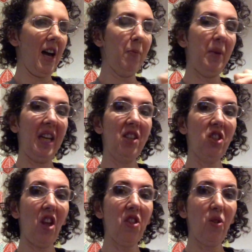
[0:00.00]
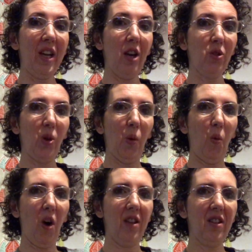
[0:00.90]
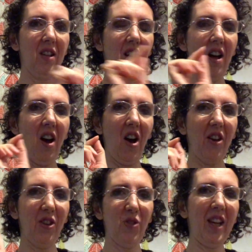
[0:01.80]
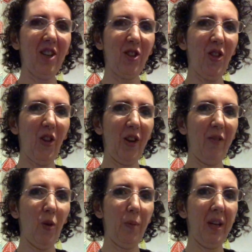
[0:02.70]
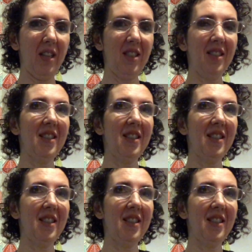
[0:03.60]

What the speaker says: Page 301 out of 334 pages.